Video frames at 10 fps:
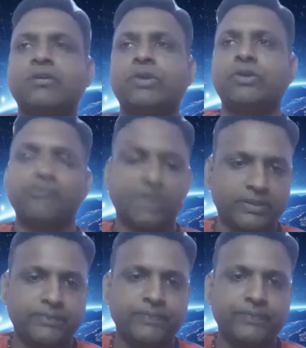going to
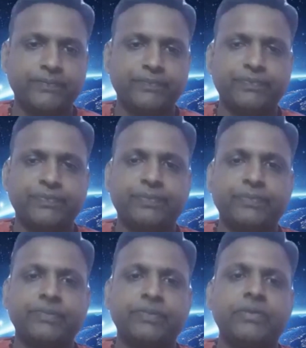work.
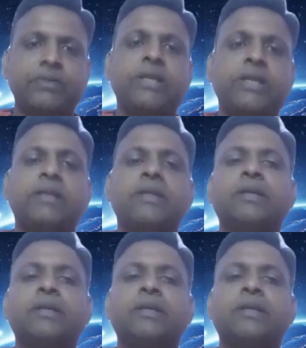Okay,